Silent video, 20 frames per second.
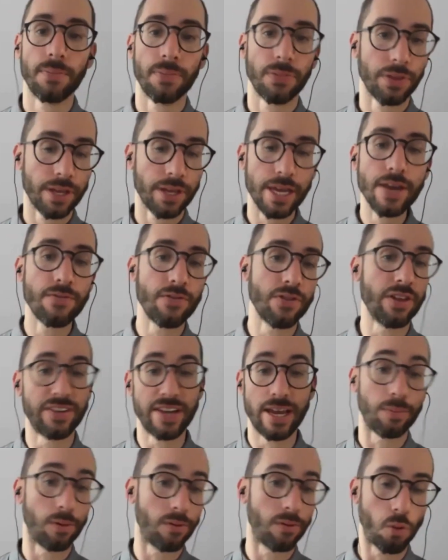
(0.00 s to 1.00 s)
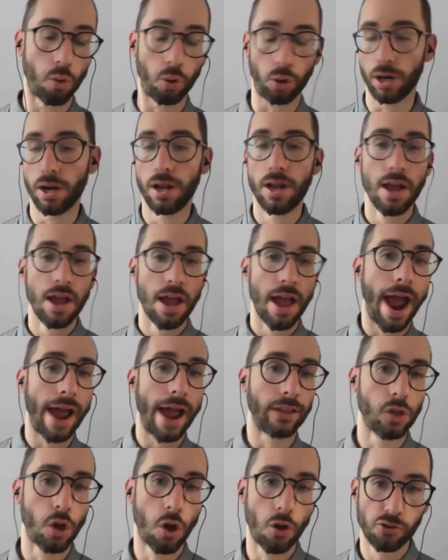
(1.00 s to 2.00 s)
even the day before and
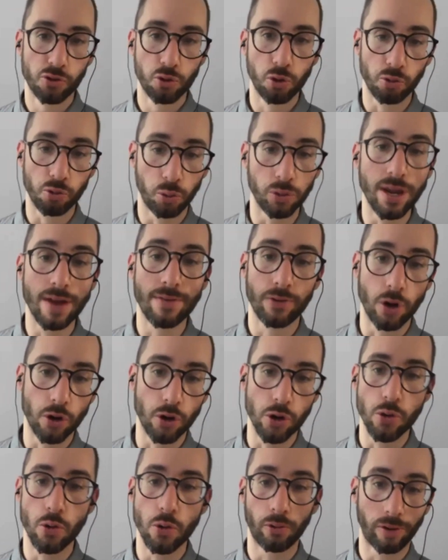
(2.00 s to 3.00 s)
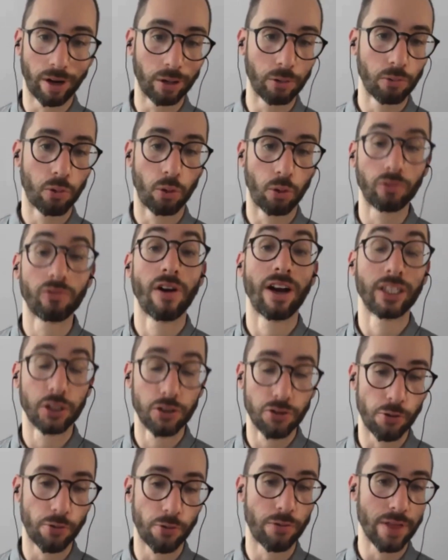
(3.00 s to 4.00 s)
law schools will never know you were
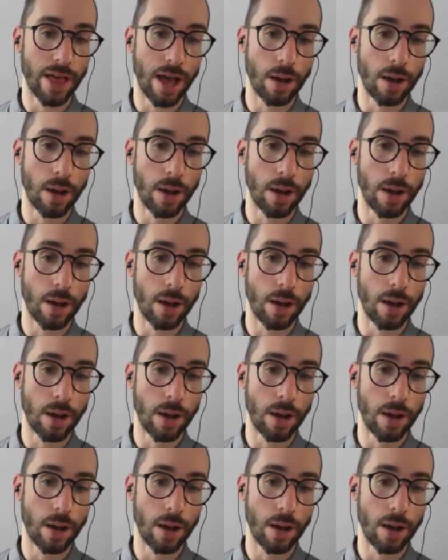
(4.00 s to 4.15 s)
registered for that